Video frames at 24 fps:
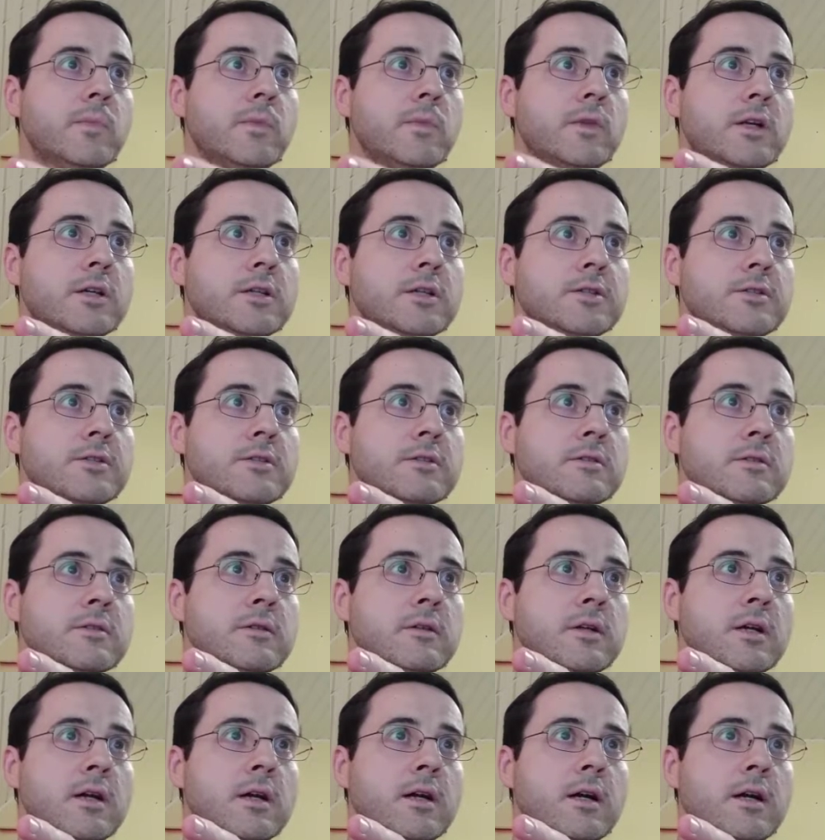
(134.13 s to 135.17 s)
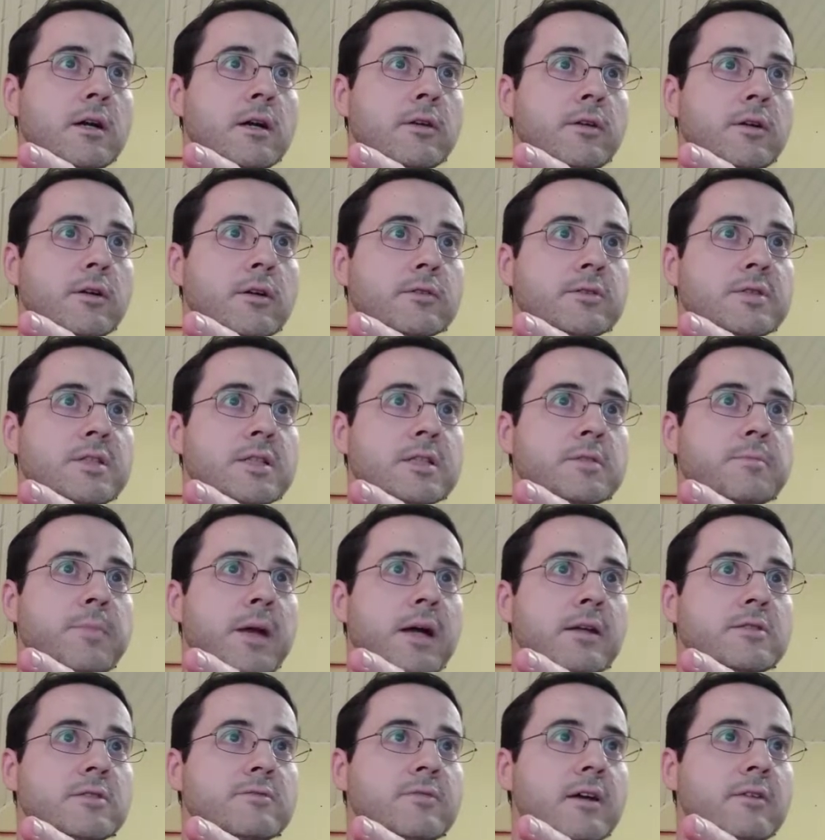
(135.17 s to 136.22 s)
There's 6
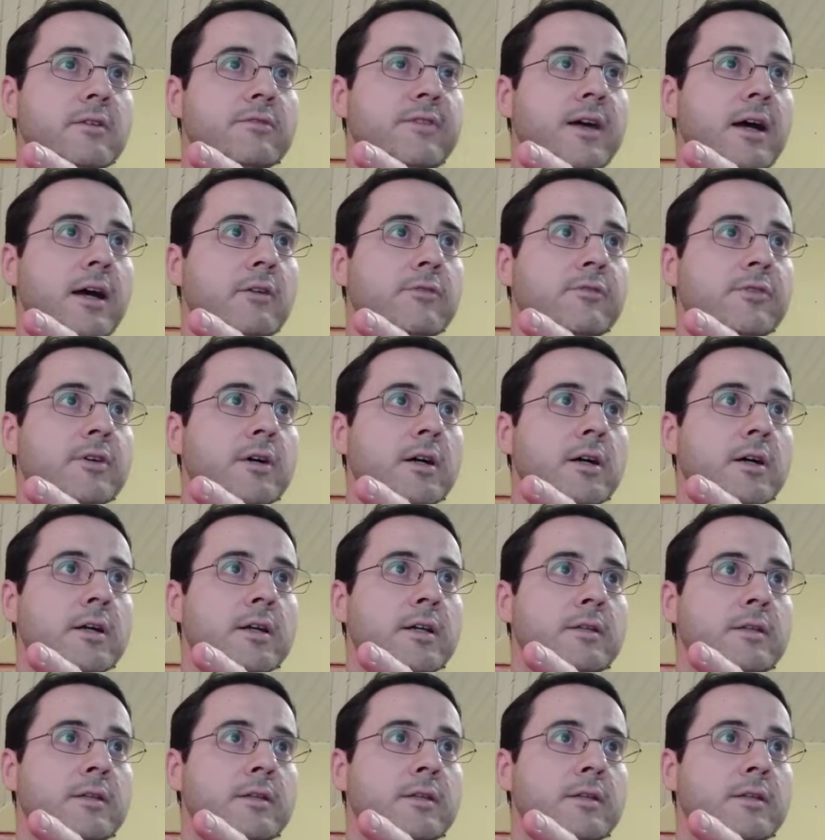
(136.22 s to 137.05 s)
pounds of alfalfa.